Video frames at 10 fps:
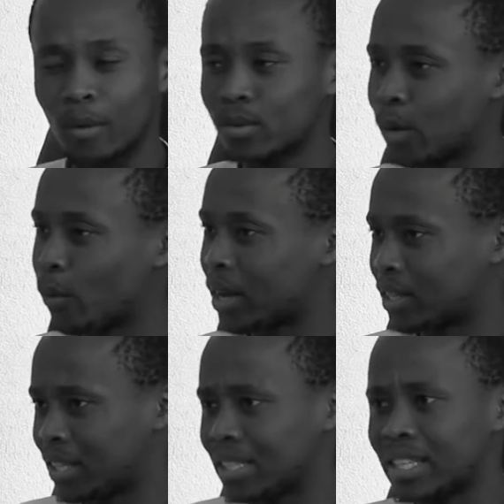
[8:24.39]

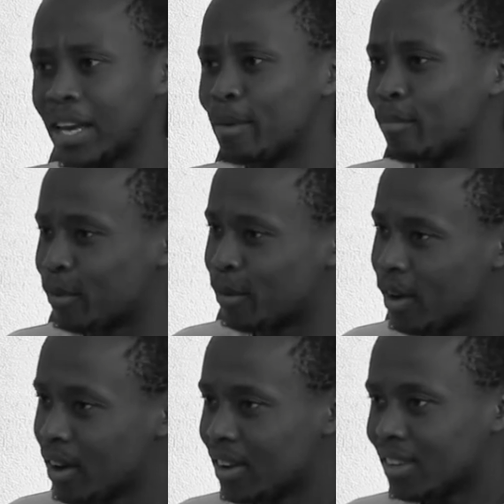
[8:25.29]

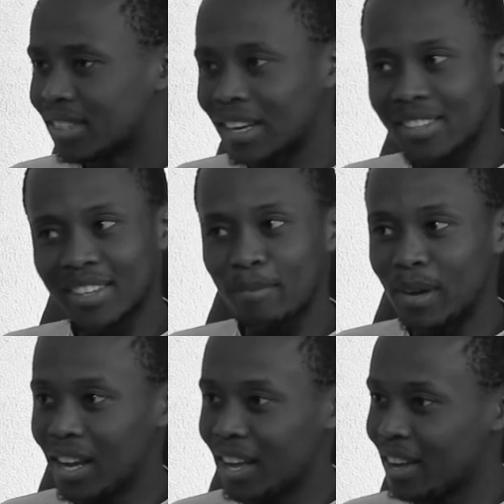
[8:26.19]

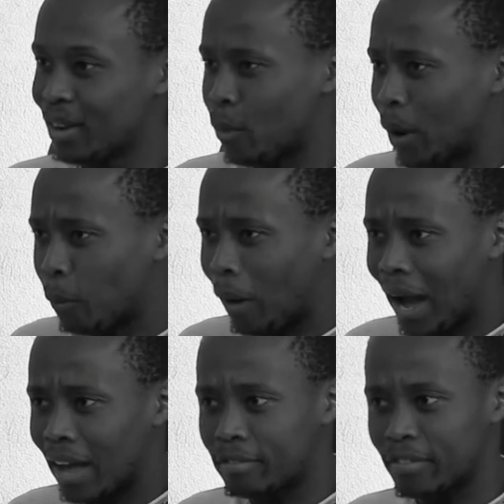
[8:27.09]
One
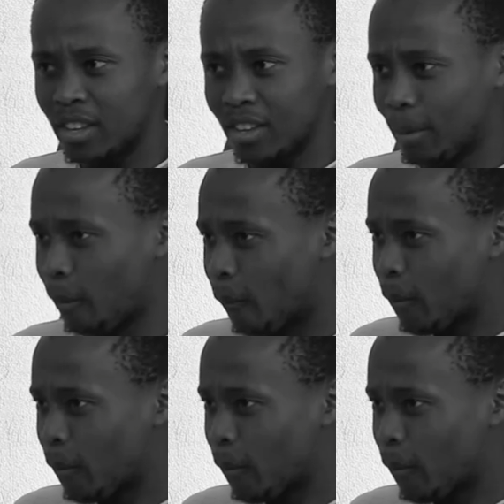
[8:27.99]
wife. Yeah.